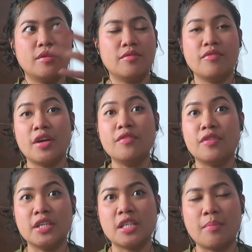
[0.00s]
very
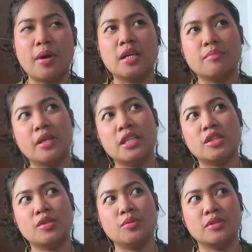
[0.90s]
first
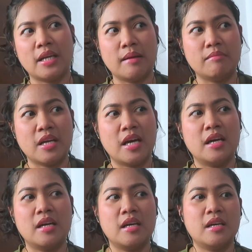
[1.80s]
apartment, nung time
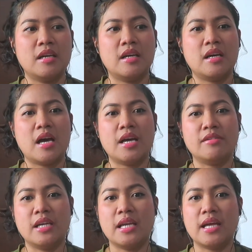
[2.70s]
na I
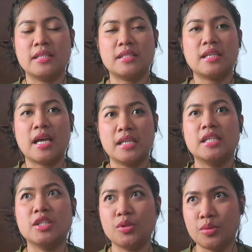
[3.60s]
realized I
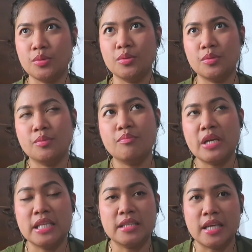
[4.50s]
needed to
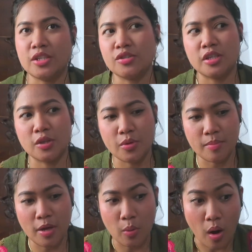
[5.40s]
be intentional
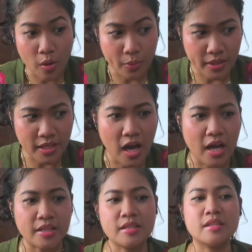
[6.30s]
with my walk with
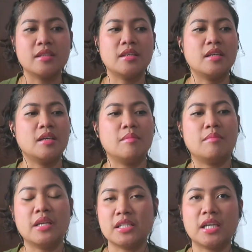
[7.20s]
God.
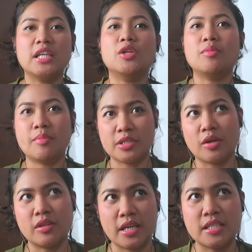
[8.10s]
Basically, lumipat
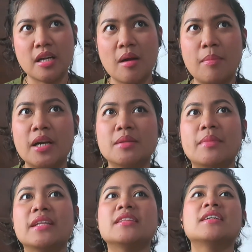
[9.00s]
ako ng isang
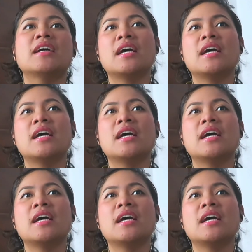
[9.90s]
apartment.